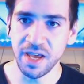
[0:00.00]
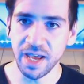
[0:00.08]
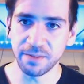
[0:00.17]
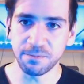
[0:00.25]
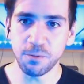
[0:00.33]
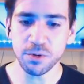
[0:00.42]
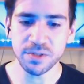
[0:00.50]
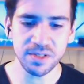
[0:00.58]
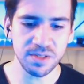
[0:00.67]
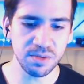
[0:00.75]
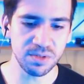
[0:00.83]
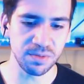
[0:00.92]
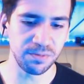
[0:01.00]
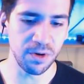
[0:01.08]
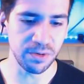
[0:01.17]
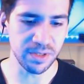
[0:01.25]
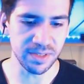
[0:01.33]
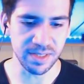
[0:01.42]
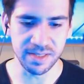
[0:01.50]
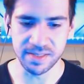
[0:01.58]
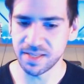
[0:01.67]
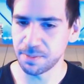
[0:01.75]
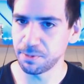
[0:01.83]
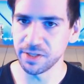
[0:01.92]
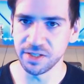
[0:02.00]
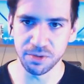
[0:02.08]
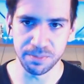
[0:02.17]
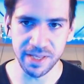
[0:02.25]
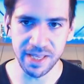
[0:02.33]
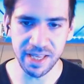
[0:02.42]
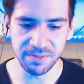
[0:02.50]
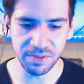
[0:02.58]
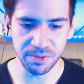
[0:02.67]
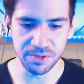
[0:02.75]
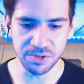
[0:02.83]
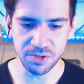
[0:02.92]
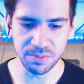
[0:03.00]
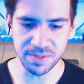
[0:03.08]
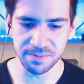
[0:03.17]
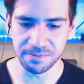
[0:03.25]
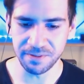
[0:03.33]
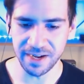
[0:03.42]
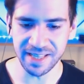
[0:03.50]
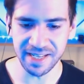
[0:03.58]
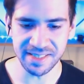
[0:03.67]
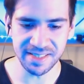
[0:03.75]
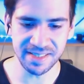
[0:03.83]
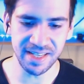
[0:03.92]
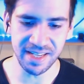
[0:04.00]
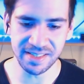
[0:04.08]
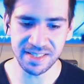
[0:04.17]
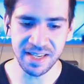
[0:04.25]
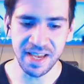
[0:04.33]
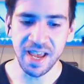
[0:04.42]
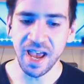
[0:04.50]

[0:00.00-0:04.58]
It forces you to focus on separating your behavior in terms of finite states